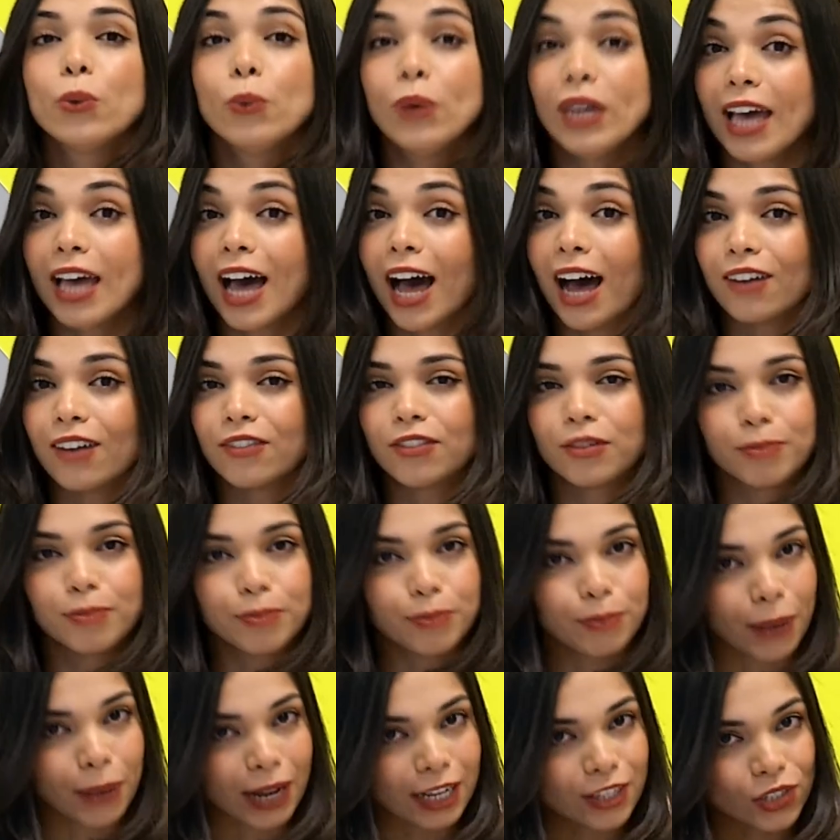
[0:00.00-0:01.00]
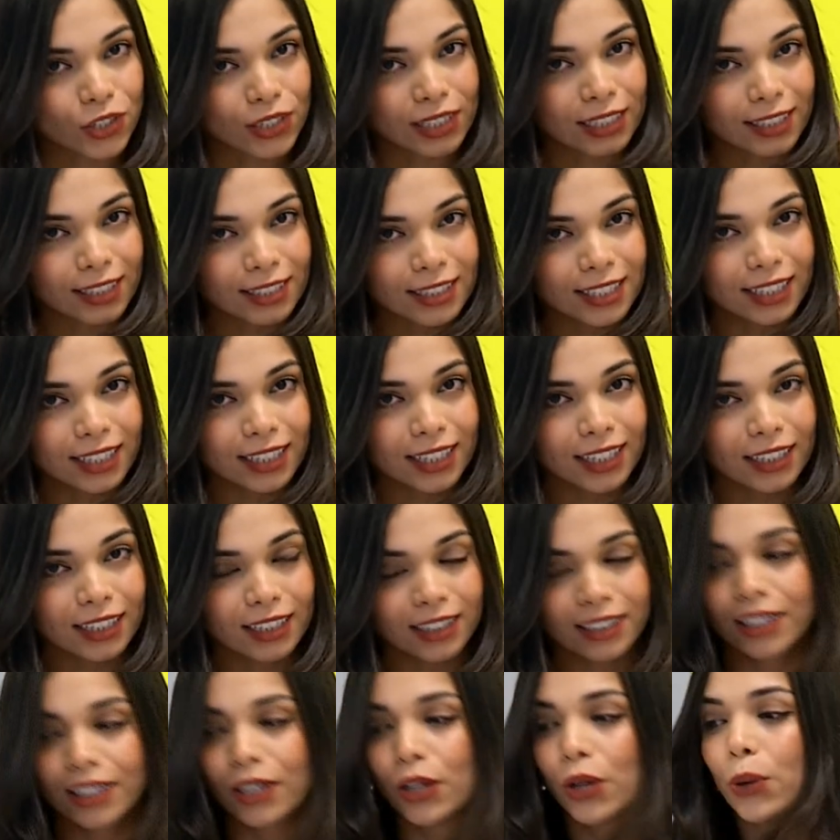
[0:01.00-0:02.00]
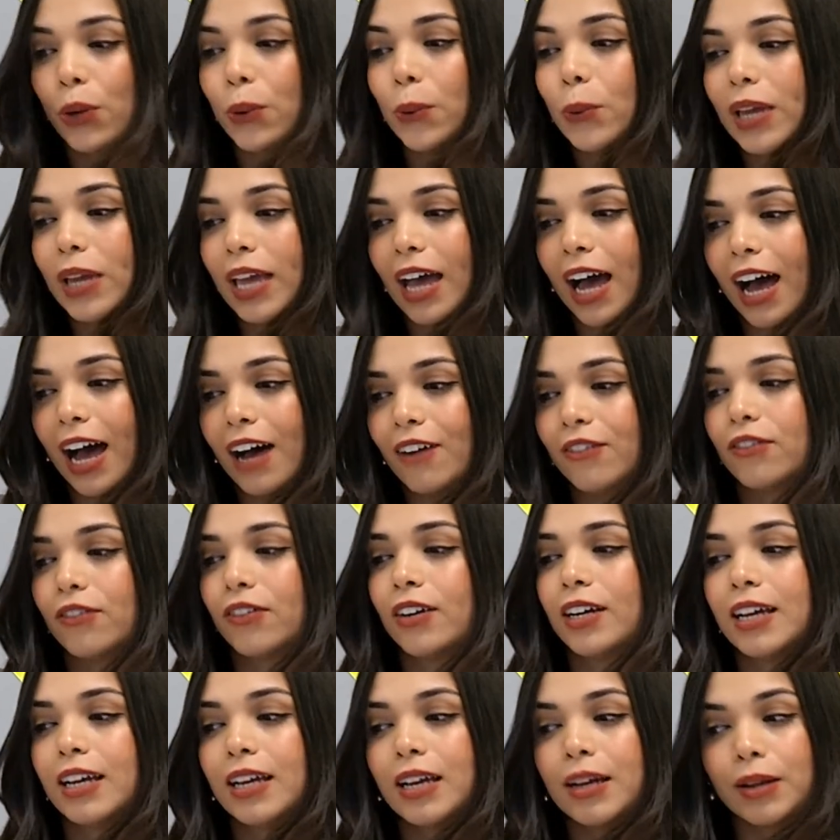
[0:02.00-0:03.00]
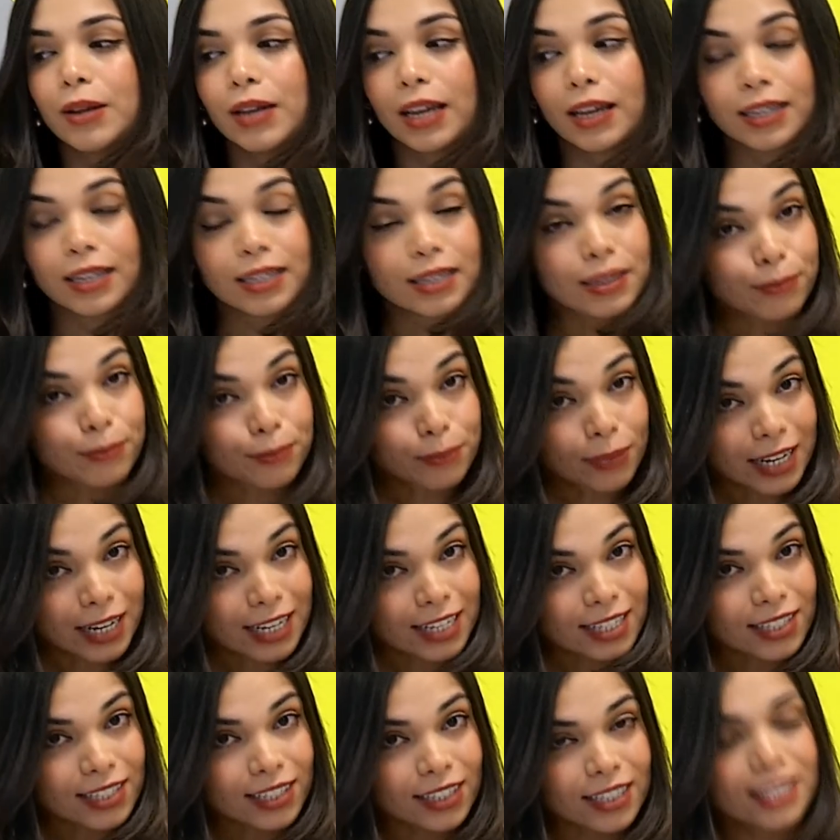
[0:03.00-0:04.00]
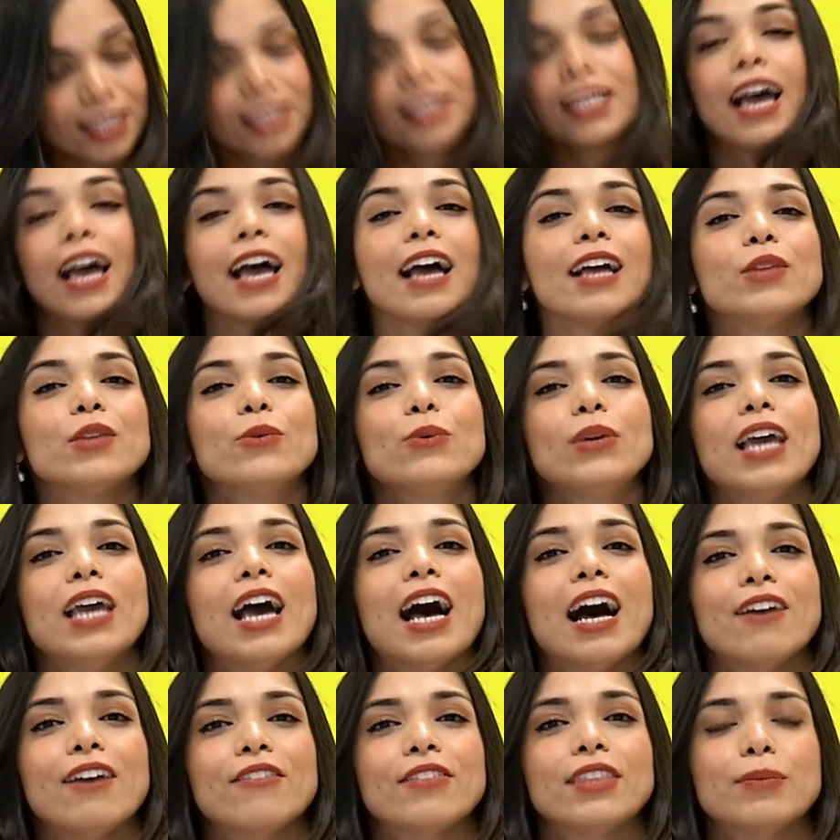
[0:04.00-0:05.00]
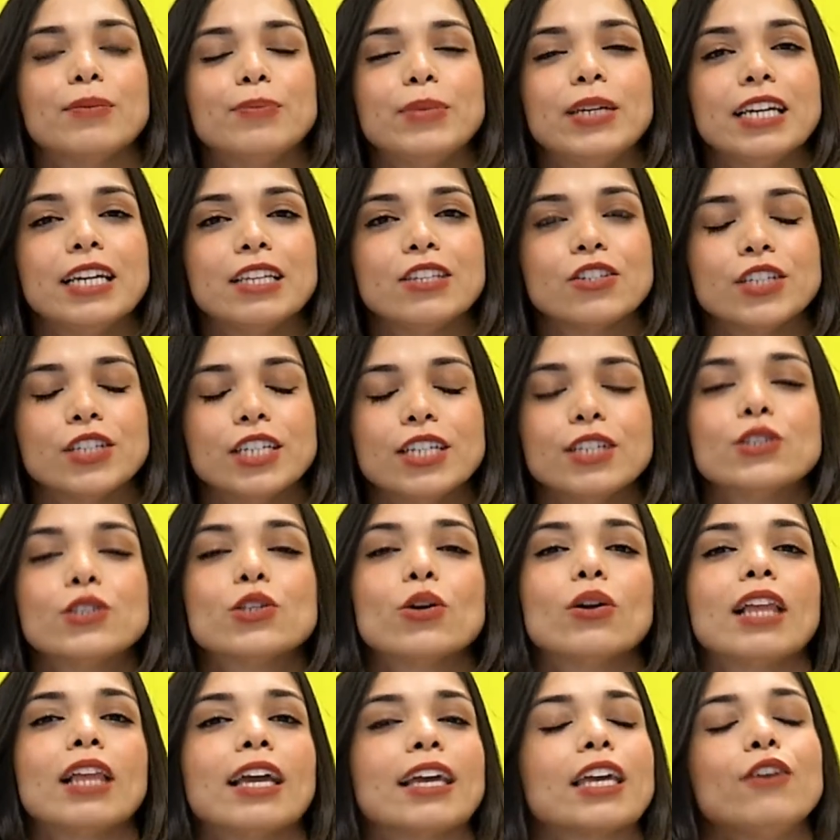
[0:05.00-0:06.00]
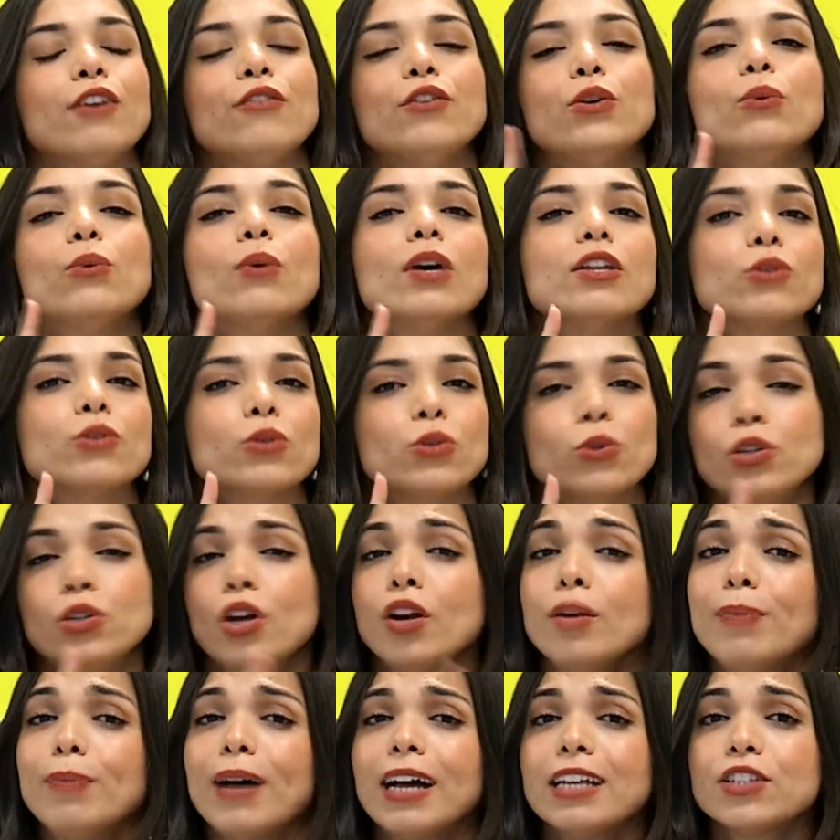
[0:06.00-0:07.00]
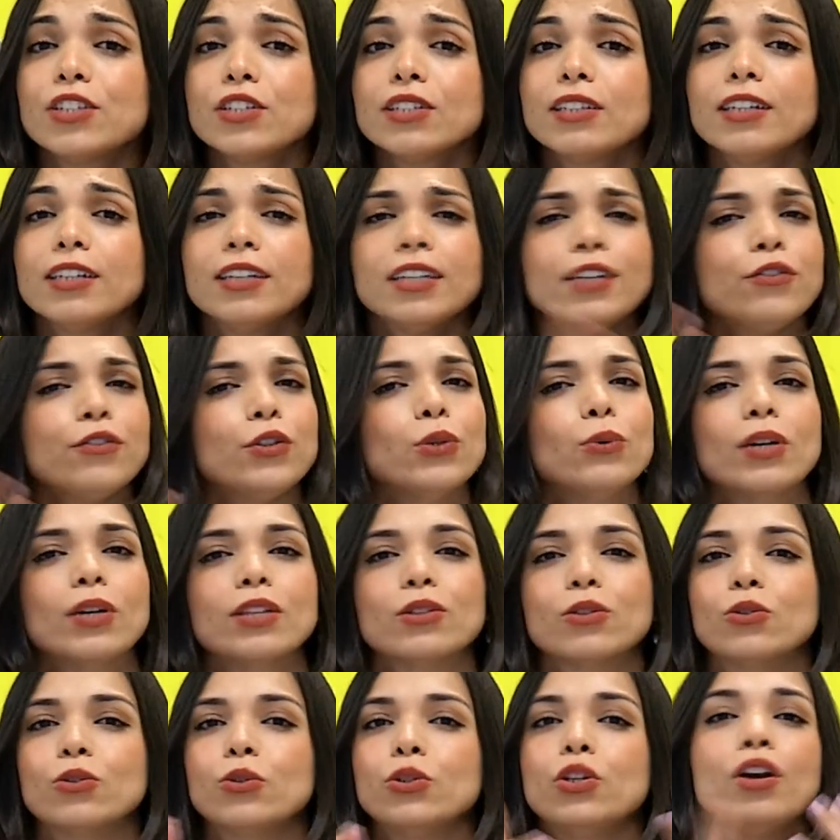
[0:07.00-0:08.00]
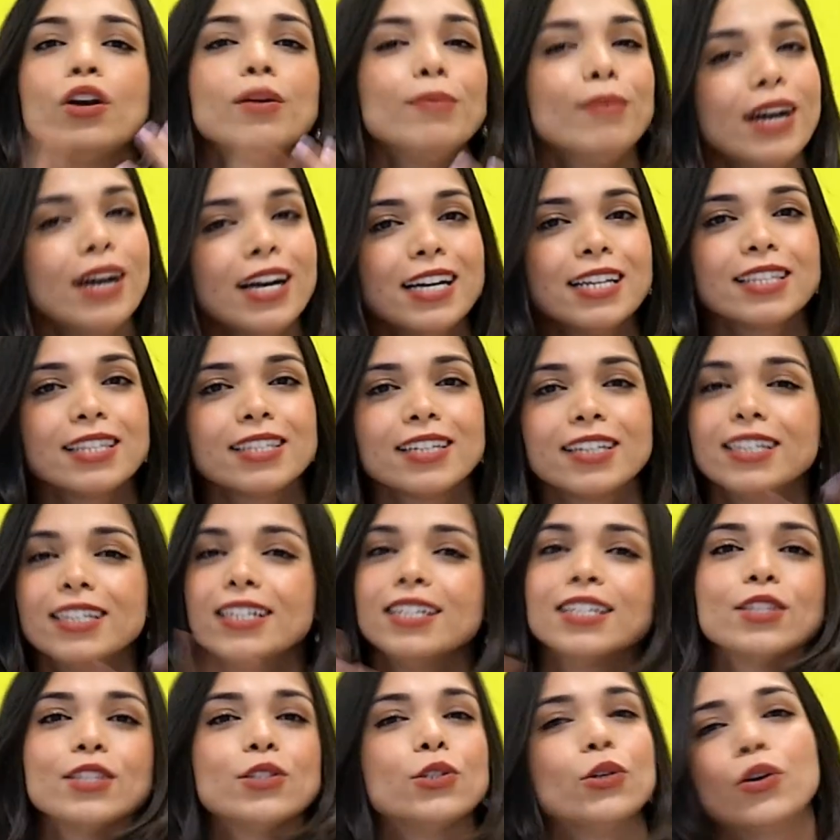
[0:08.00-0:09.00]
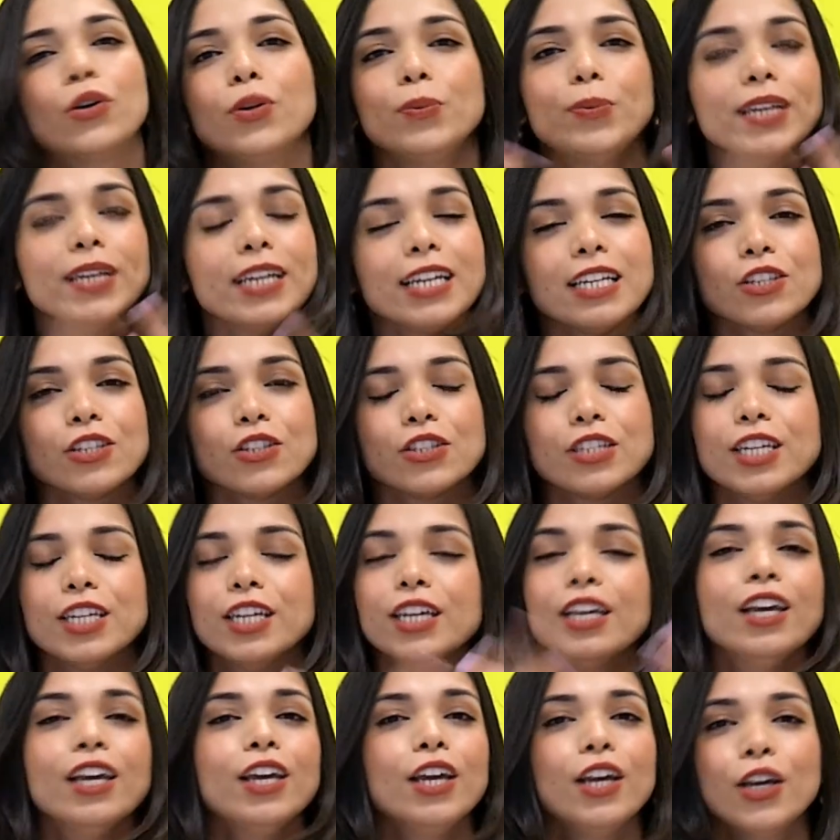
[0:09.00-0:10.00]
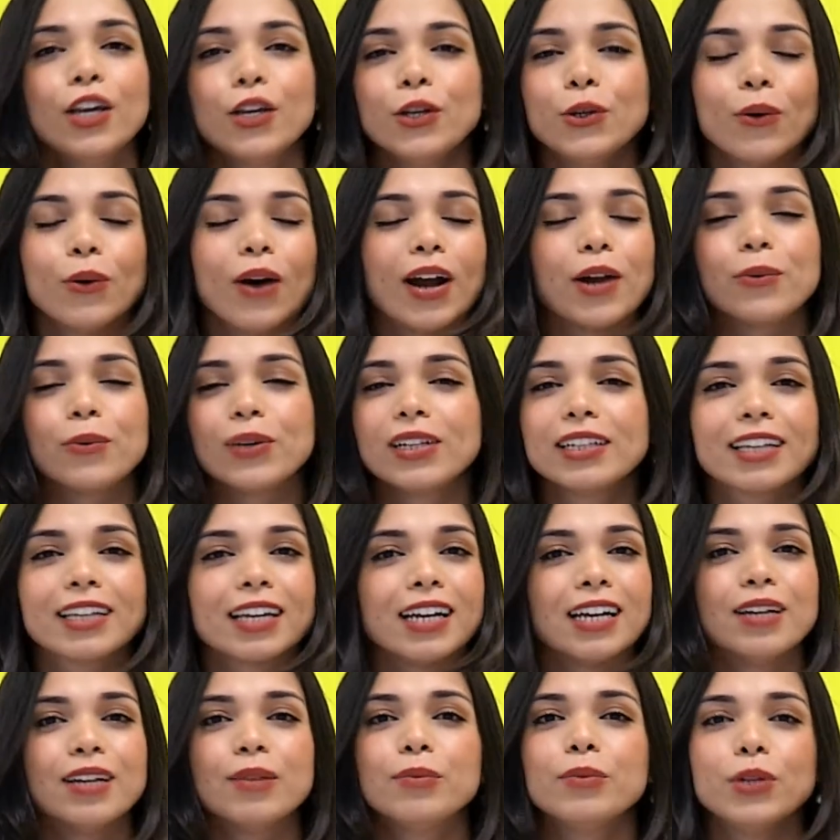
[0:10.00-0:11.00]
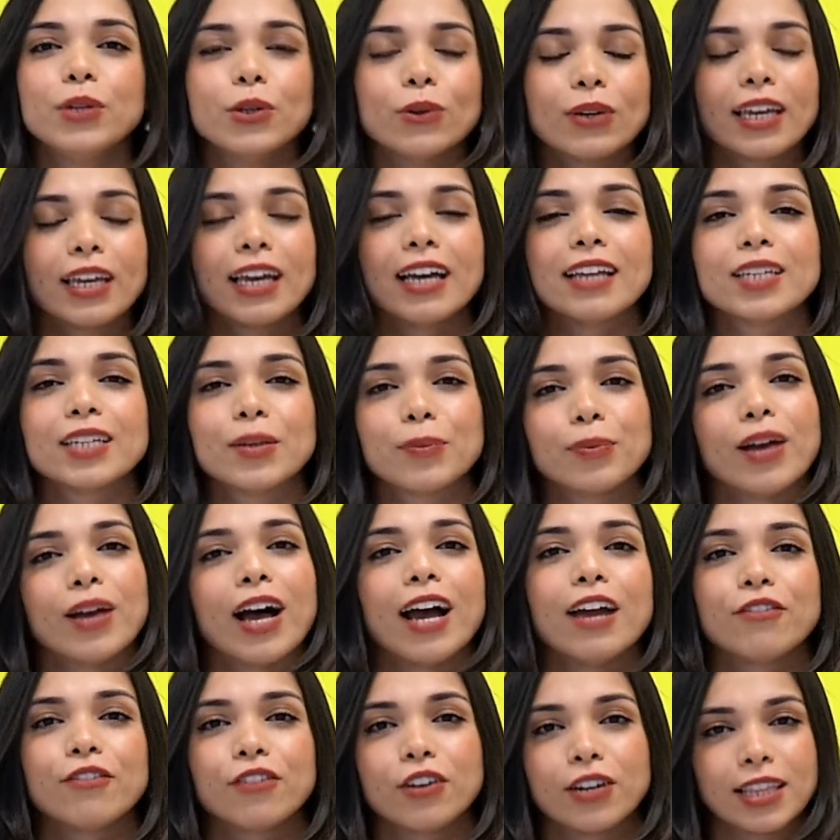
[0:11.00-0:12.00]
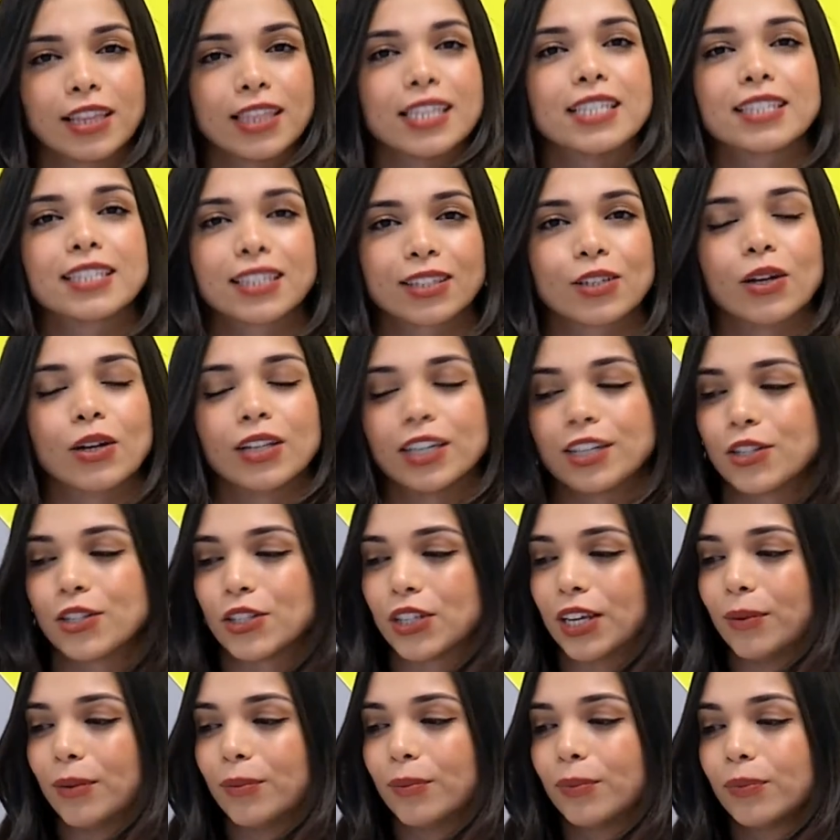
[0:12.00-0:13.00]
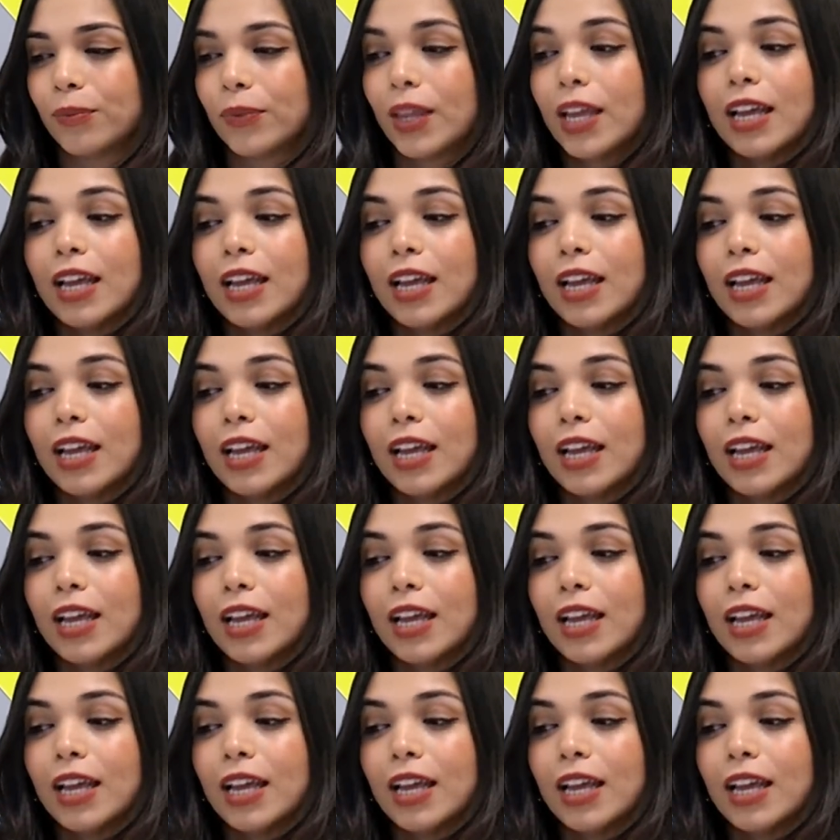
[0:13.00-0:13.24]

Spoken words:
We have bachelor degree, we have master's, and we have the PhD. So if you want to do your bachelor, if you want to do your master's, your PhD, you are welcome. You can apply for this scholarship.